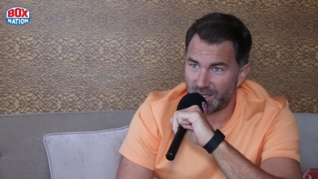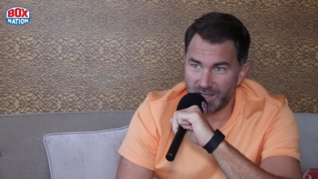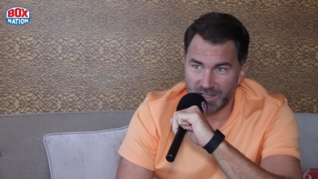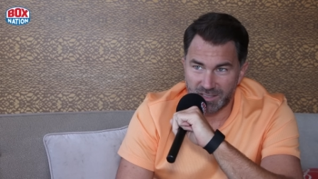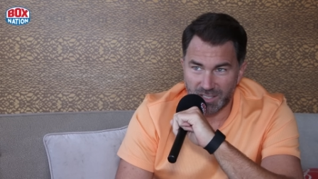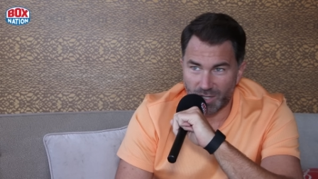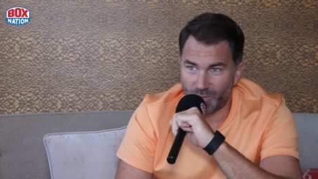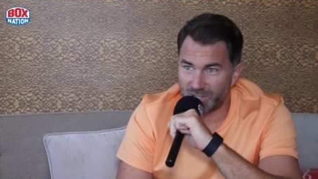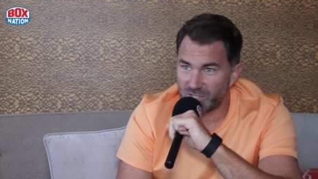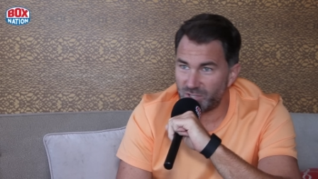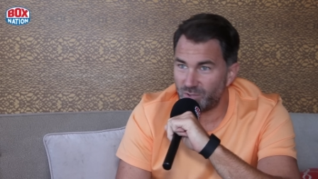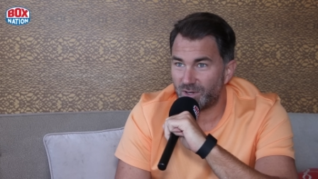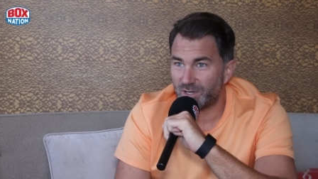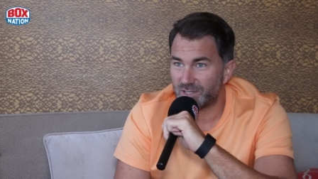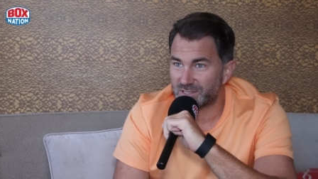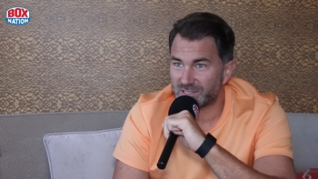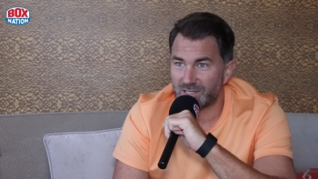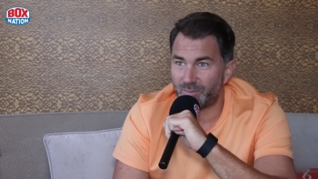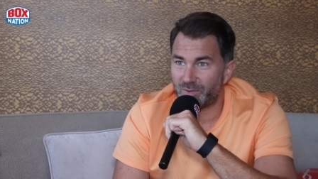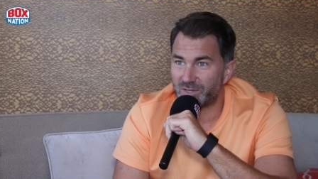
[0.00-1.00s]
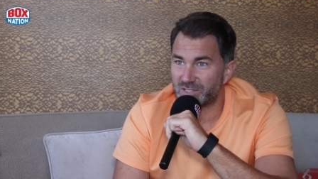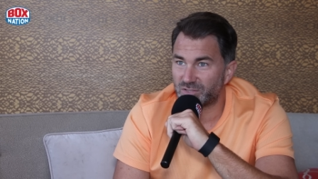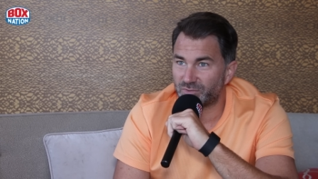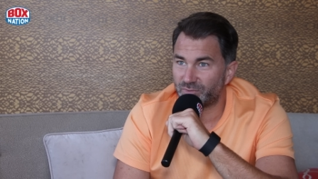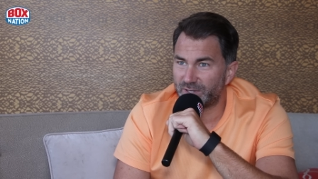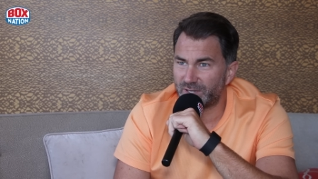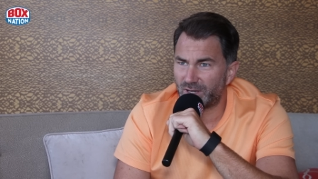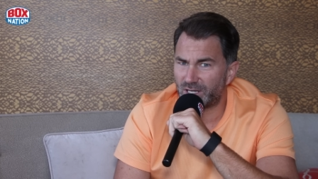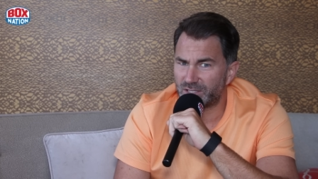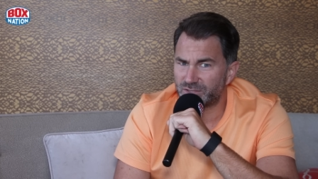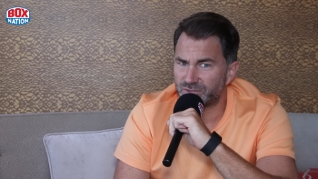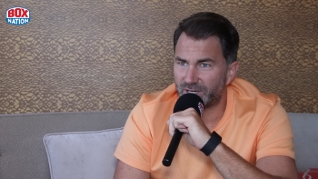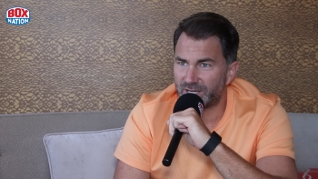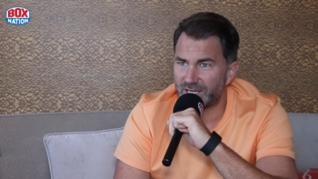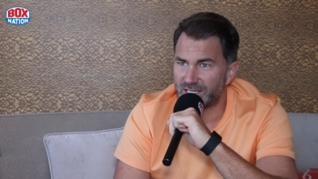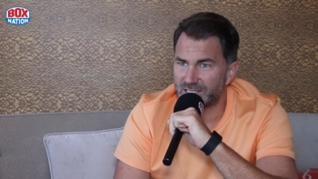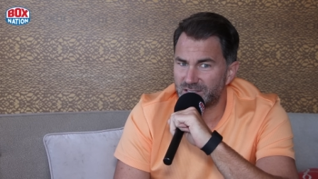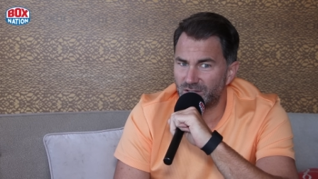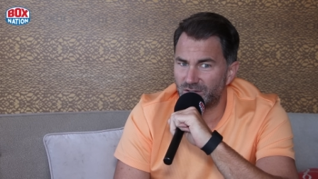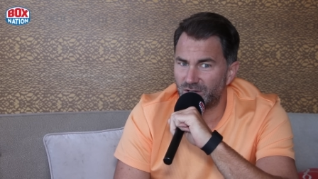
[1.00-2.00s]
So when you ask someone to rehydrate,
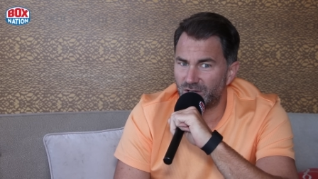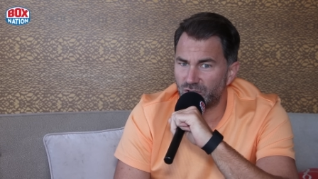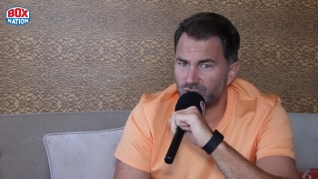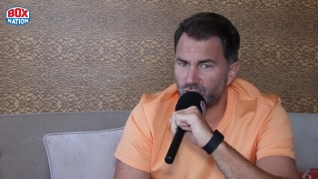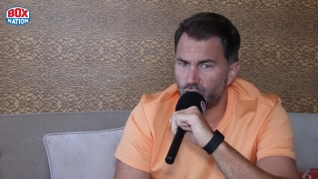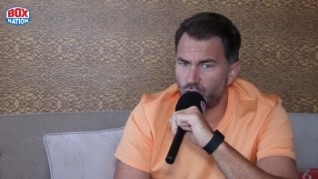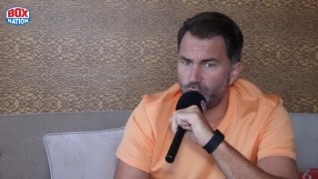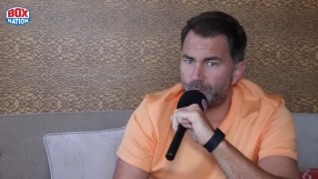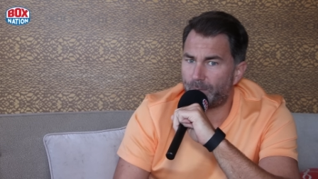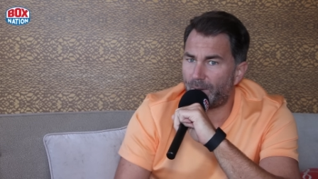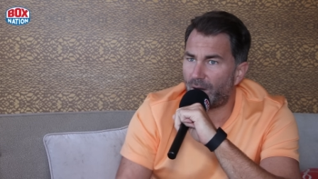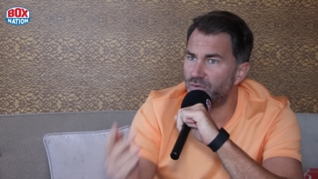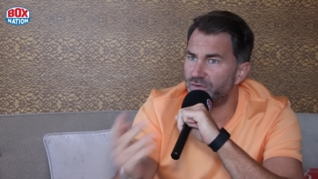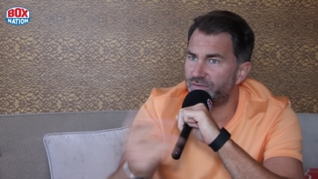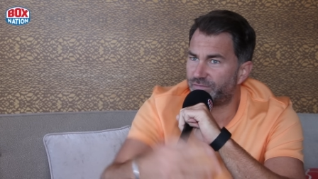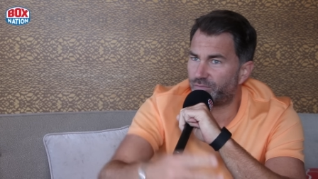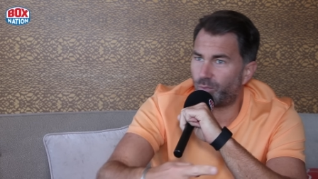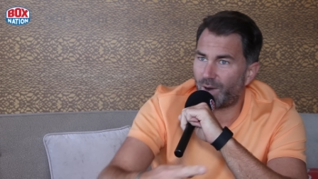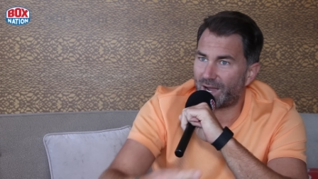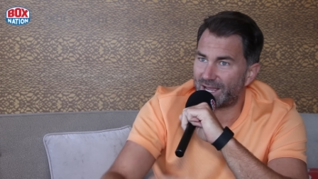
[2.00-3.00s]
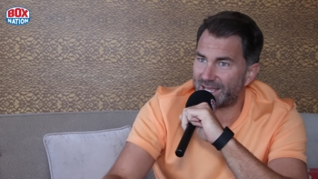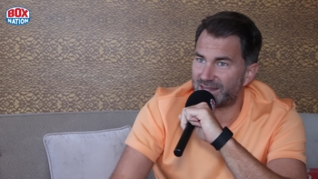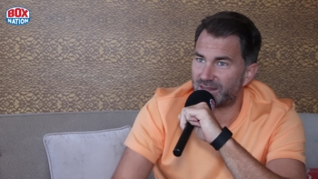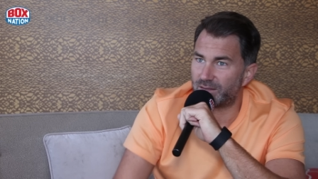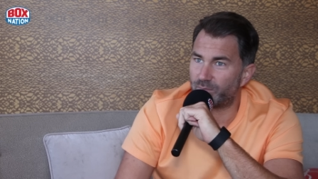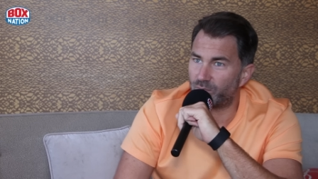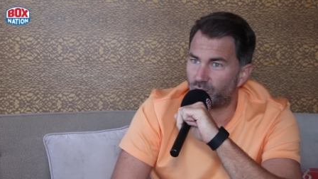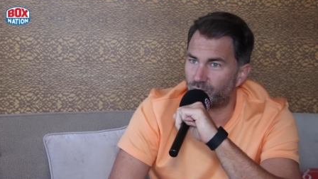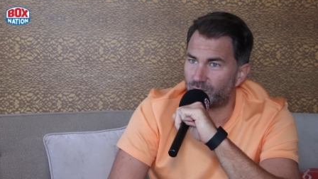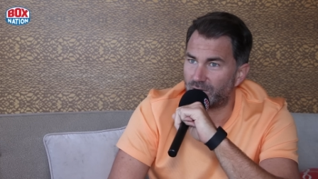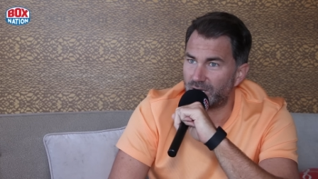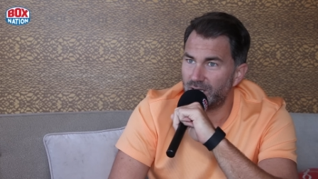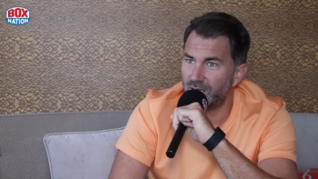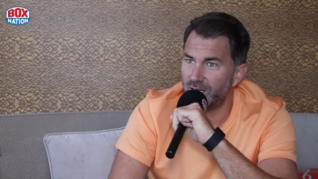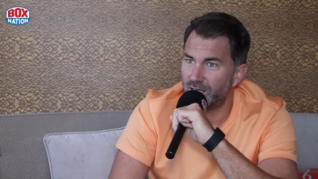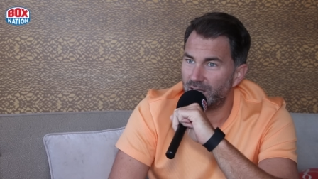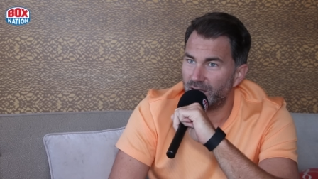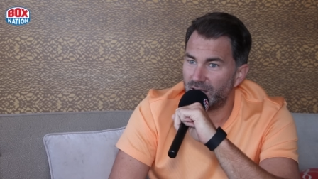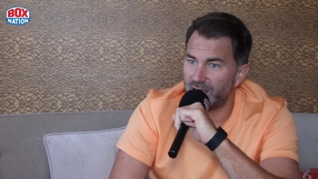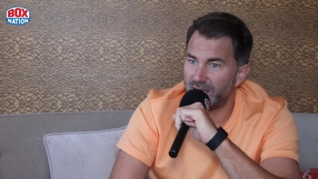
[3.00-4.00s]
it's not you both weigh in the morning.
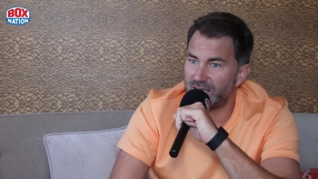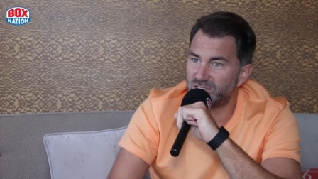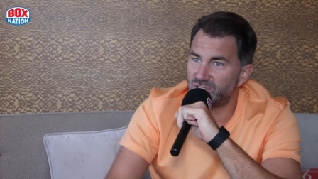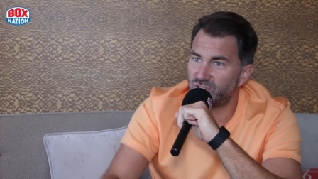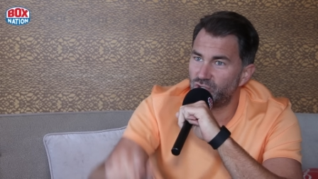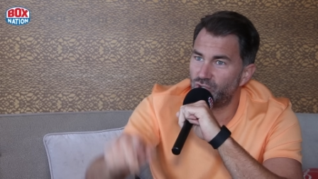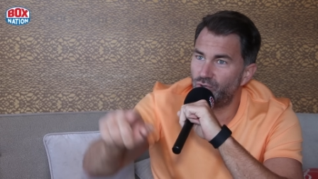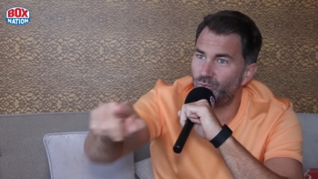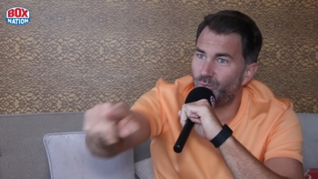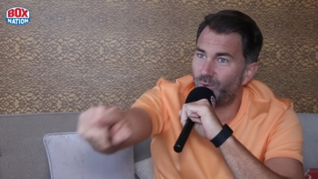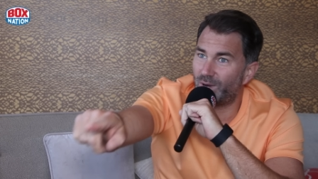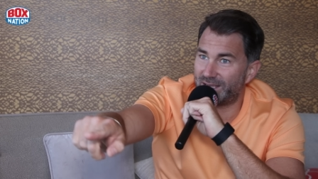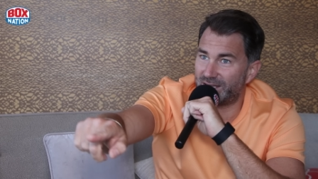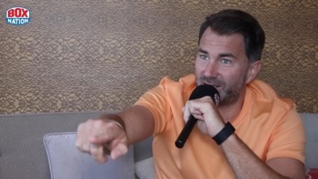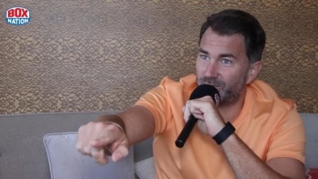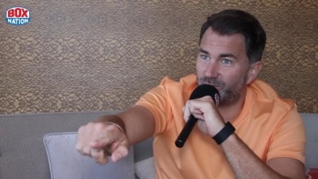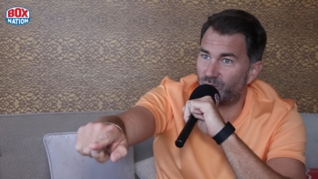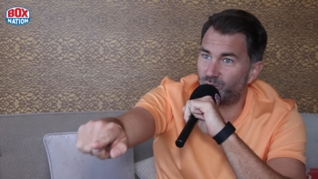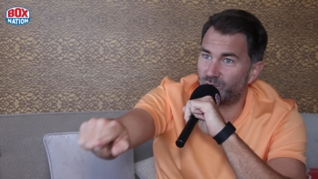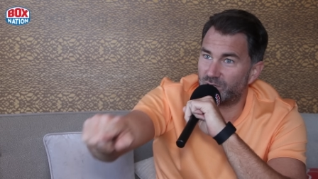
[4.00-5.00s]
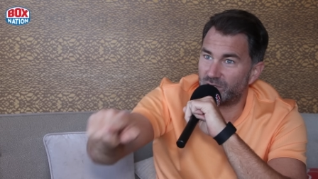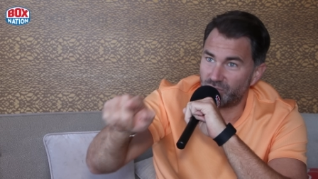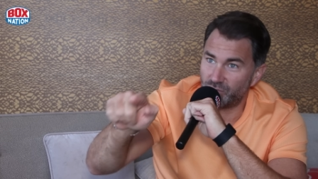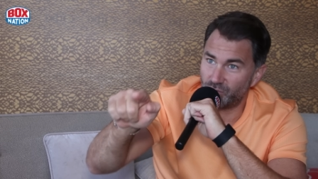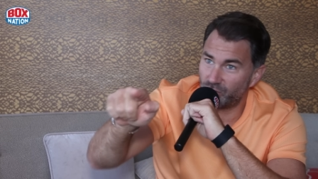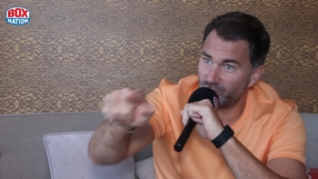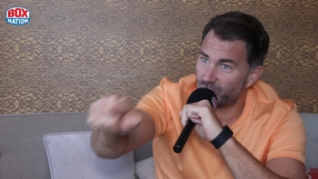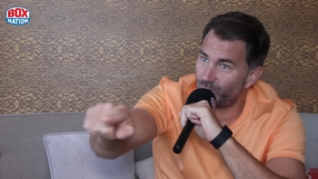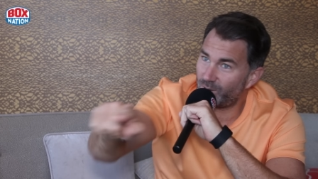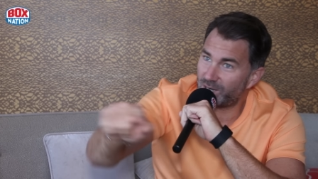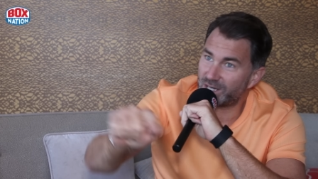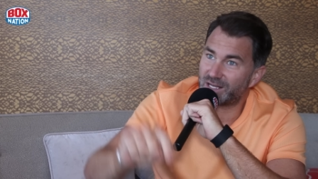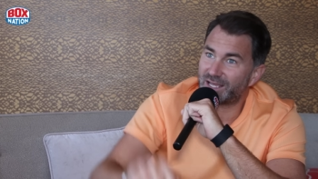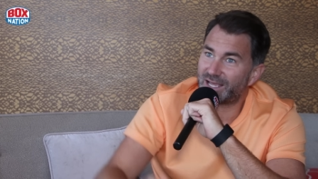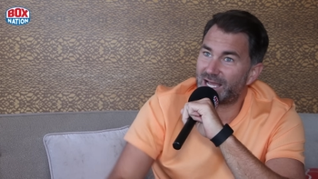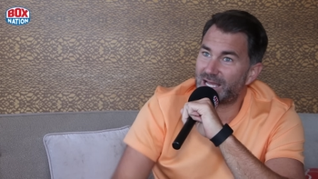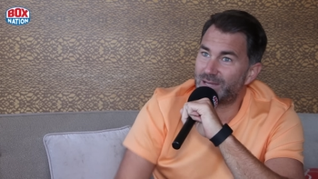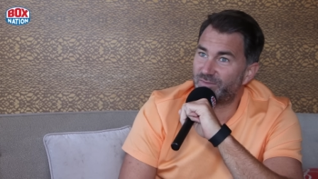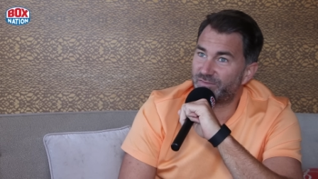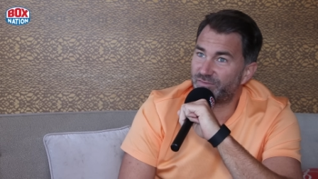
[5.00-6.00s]
It's you weigh in the morning. You're the one that
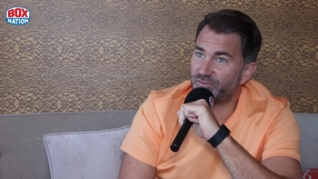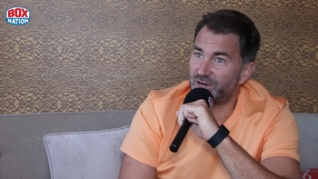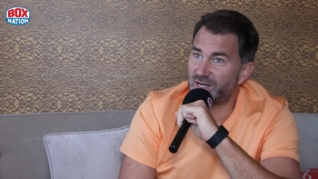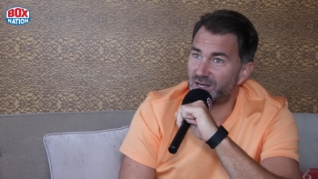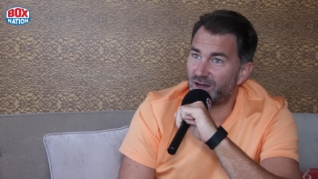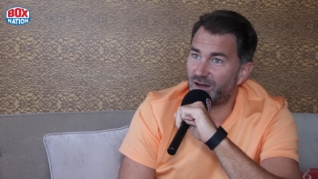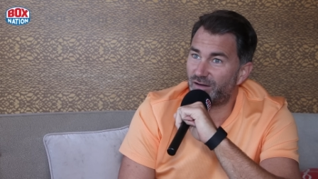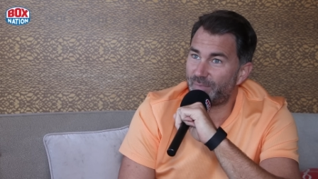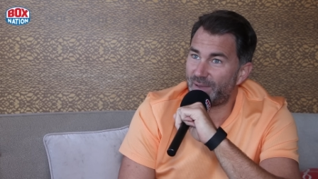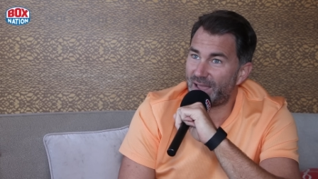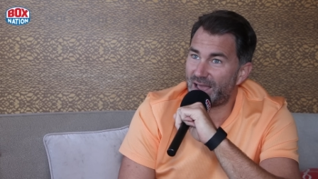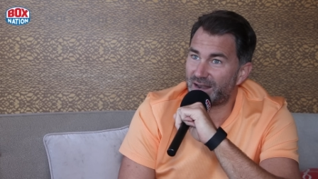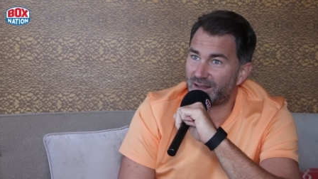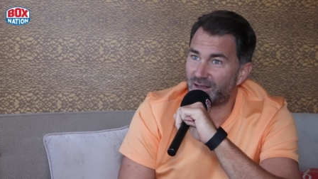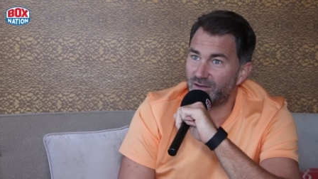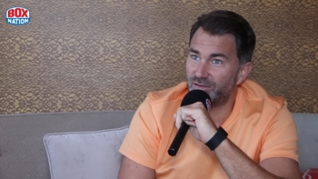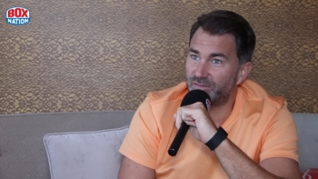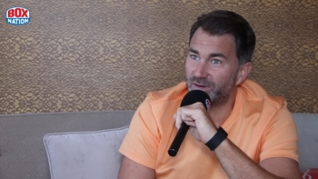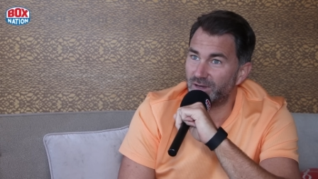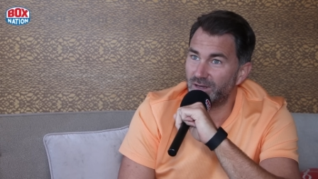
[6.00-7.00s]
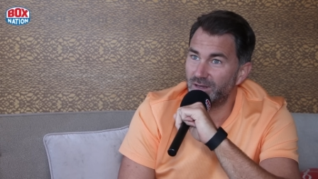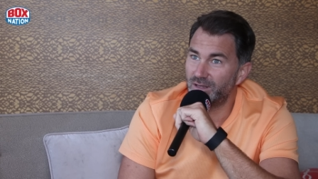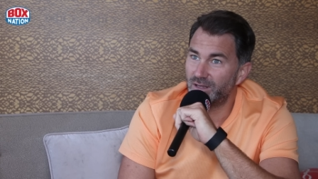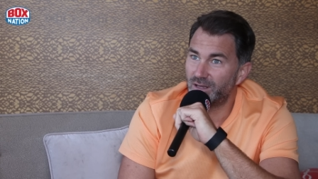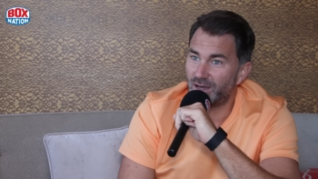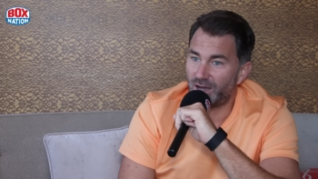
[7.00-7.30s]
came three and a half pound over.